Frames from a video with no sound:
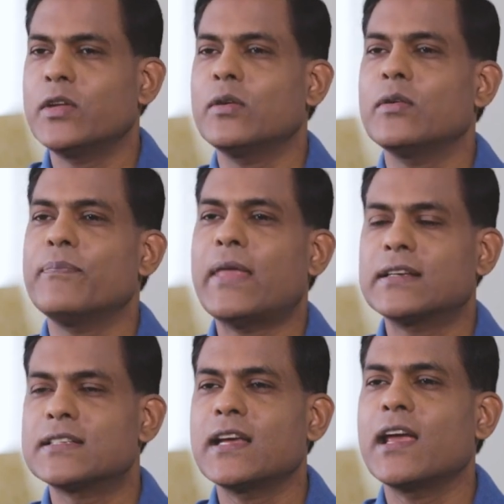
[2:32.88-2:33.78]
to
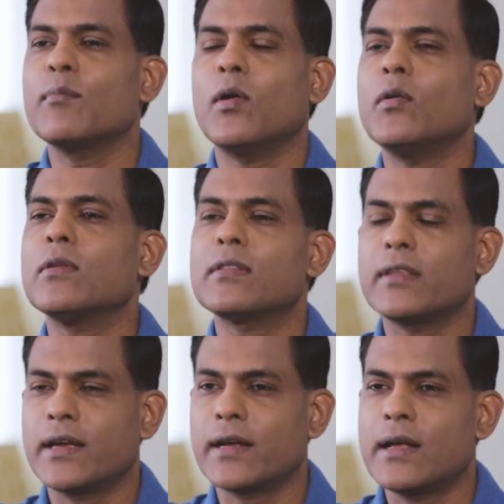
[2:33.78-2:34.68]
that same old
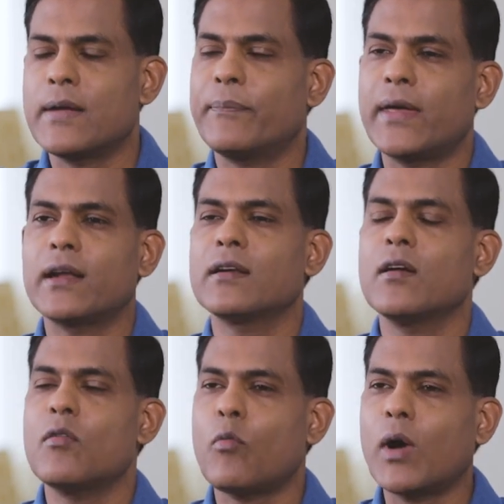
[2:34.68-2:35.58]
thing that
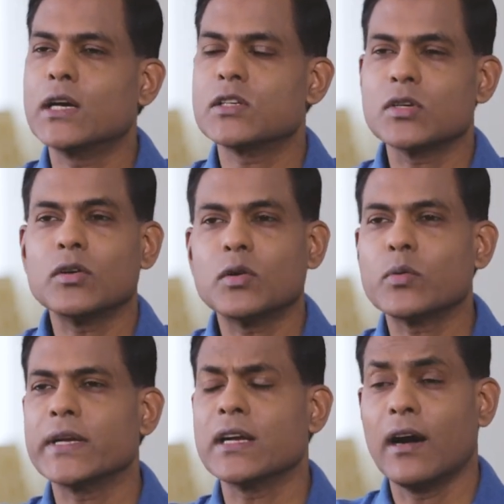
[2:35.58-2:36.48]
once
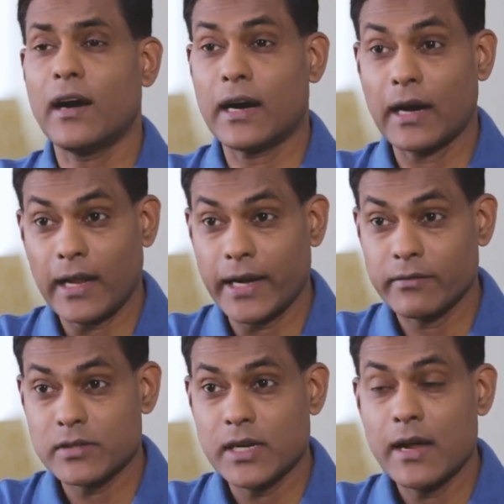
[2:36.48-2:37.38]
ruined our
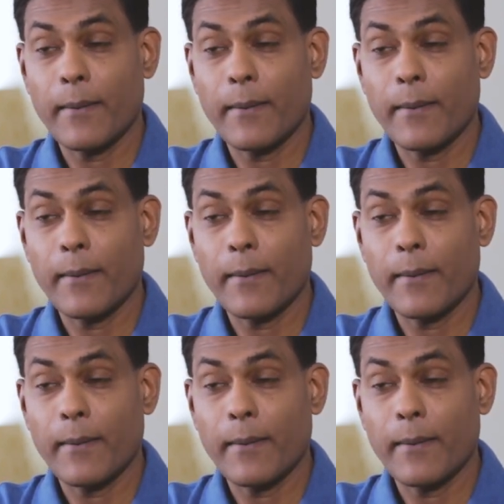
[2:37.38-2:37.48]
lives